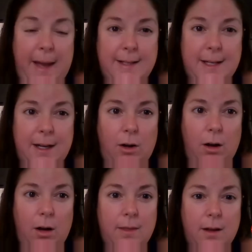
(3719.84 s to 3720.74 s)
depending
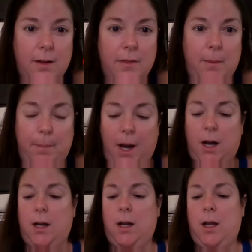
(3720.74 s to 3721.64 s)
on the the
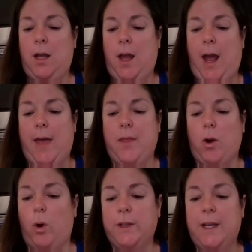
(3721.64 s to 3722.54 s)
bug. And
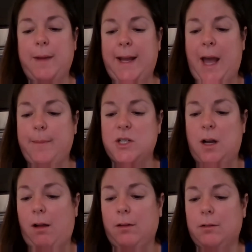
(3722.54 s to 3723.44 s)
they're only in my cabbage
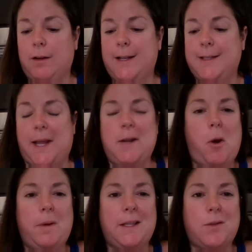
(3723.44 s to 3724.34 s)
and collard greens, and
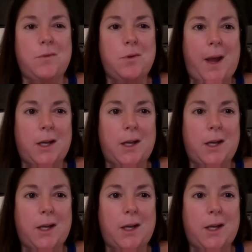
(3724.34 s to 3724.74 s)
nobody at the food